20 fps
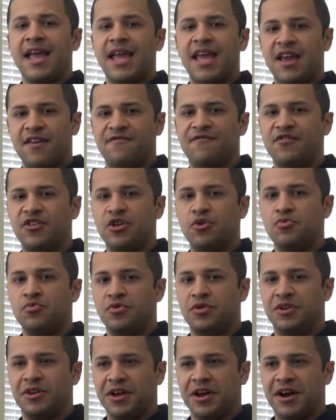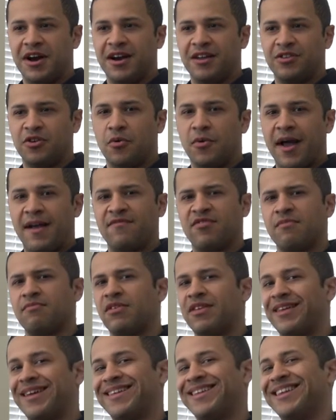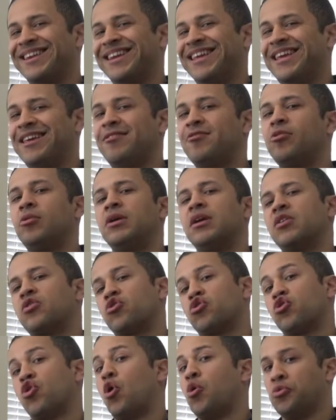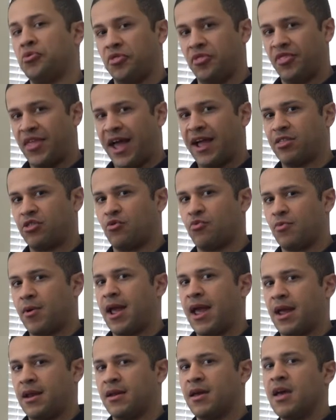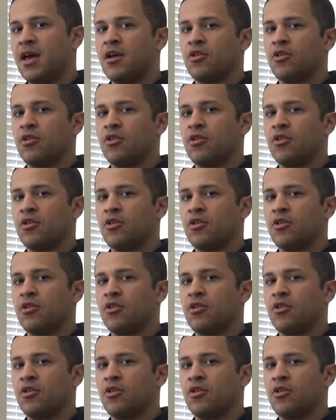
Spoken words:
if you don't have something that can easily assault that terrain.